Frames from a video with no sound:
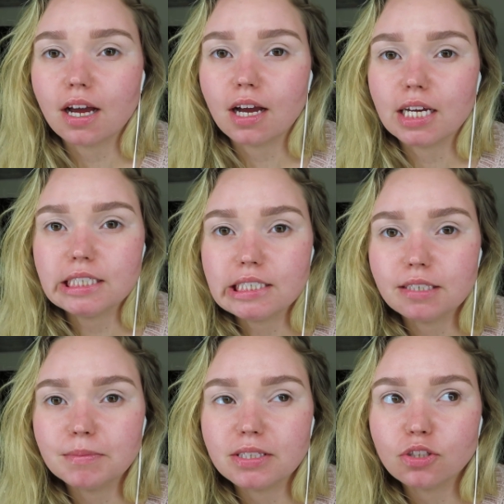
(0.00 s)
I
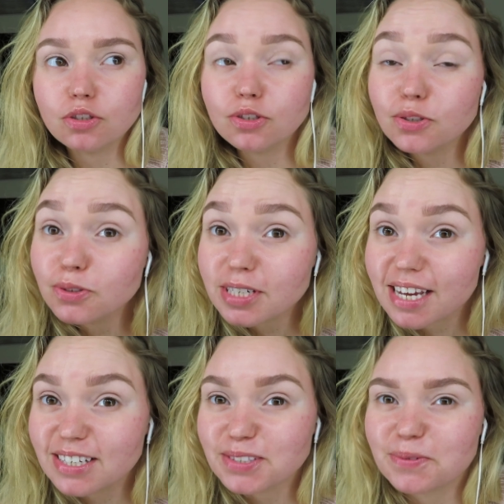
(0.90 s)
did miss 2
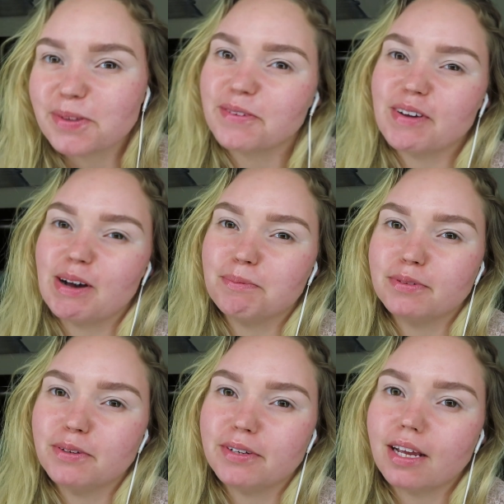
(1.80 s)
days worth of
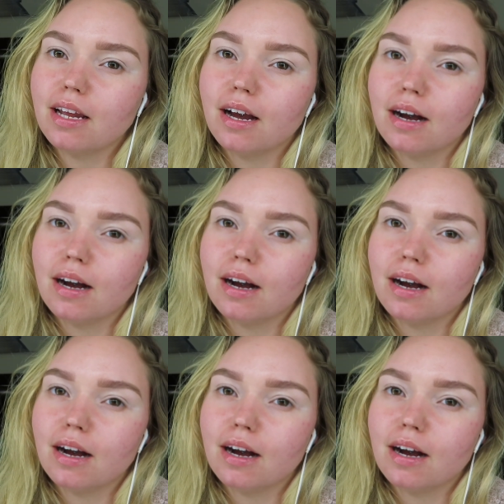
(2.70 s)
uploading.